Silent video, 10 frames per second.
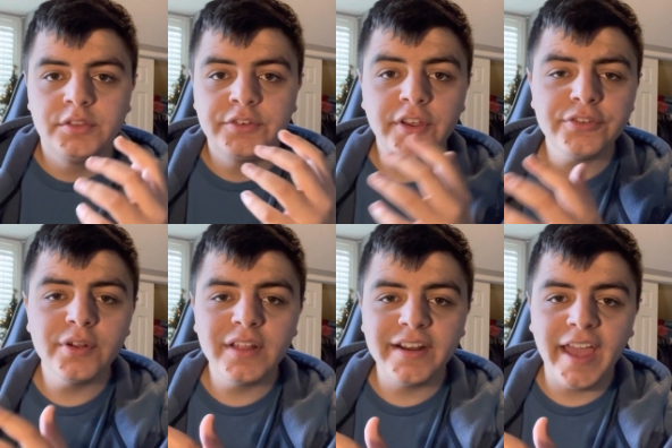There's also
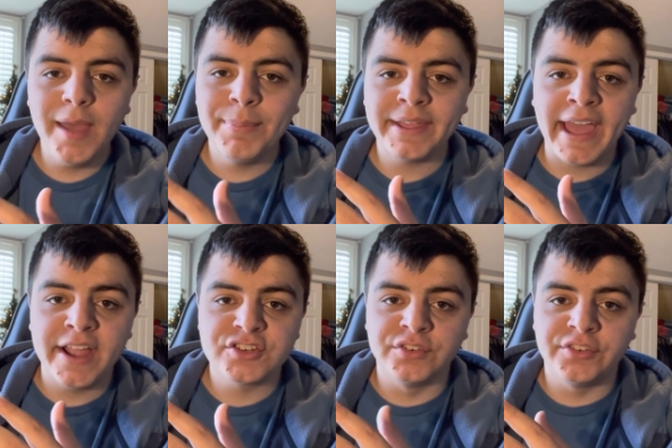a lot of epic
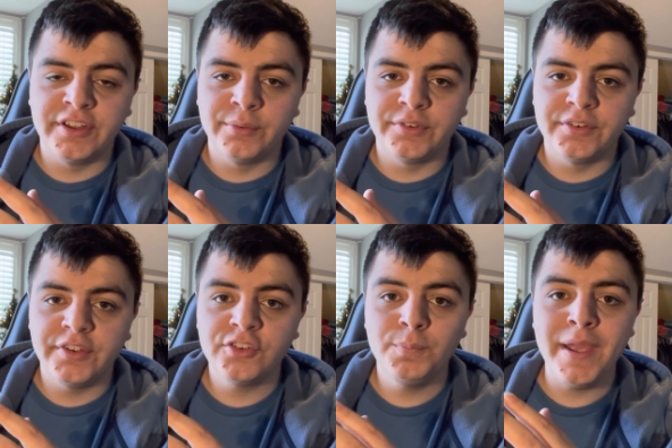action sequences,
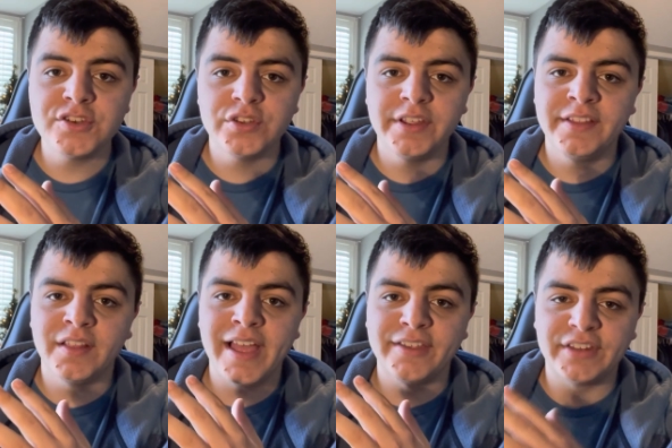especially in
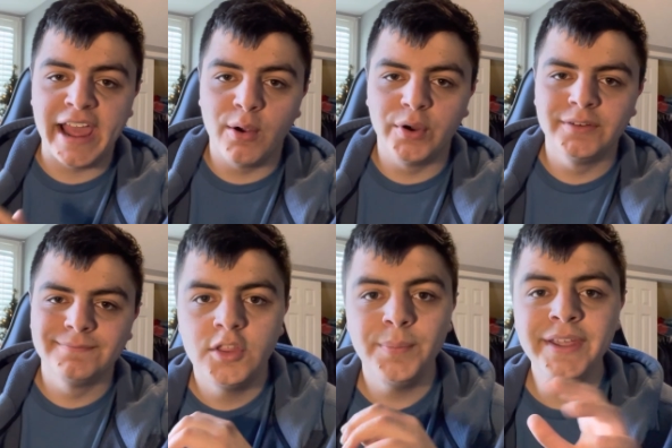the last hour.
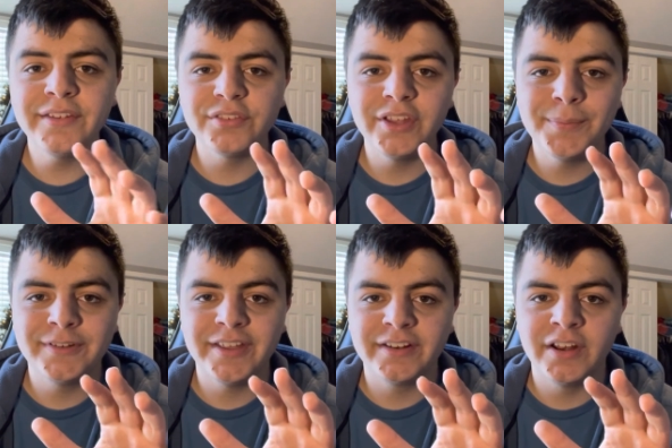The biggest leap
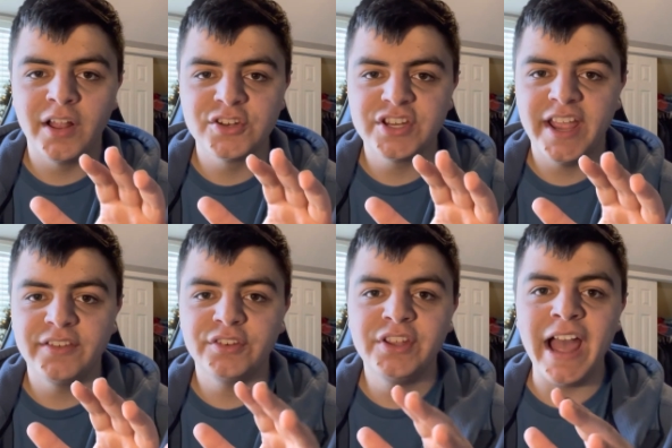in technology
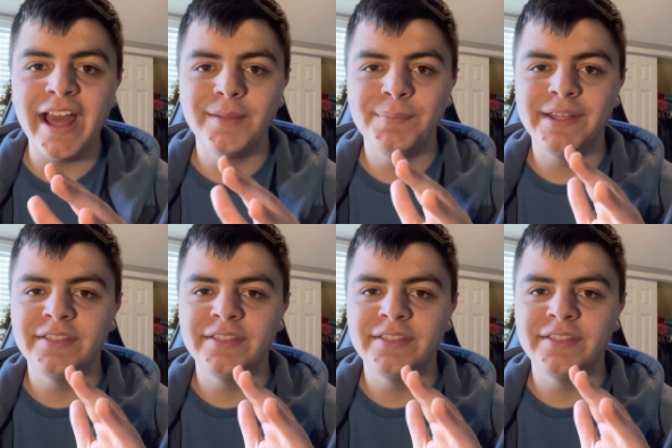has gotta be